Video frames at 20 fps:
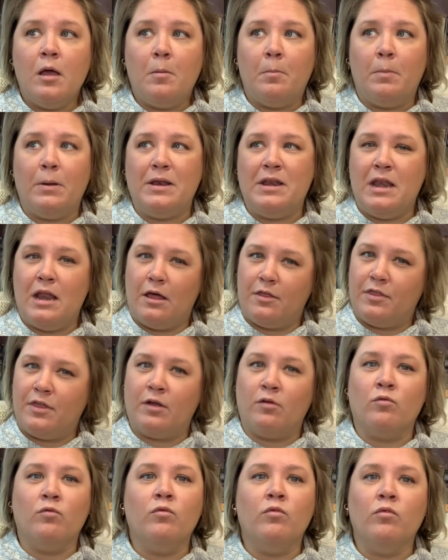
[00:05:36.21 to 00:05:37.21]
but
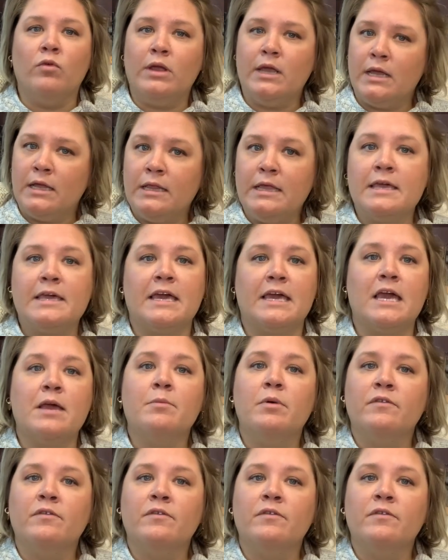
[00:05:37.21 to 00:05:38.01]
nothing really came